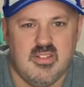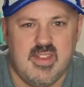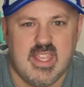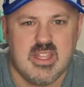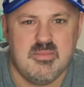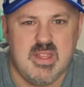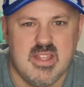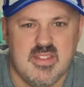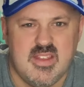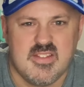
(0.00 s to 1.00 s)
They could be
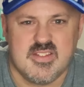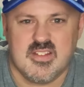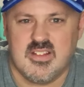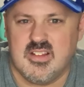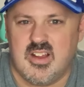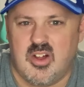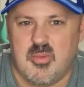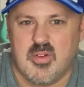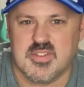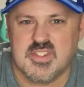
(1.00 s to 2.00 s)
in these
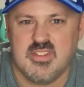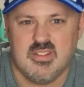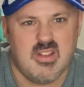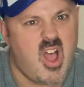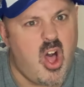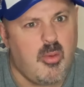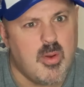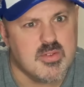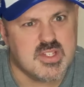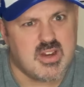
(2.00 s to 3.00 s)
almost
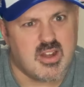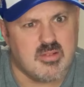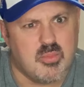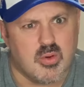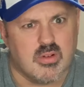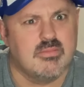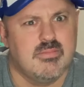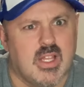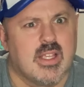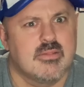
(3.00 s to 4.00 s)
cardboard
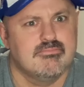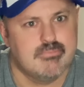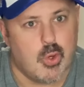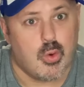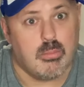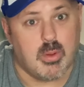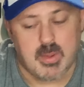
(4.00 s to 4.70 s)
like horrible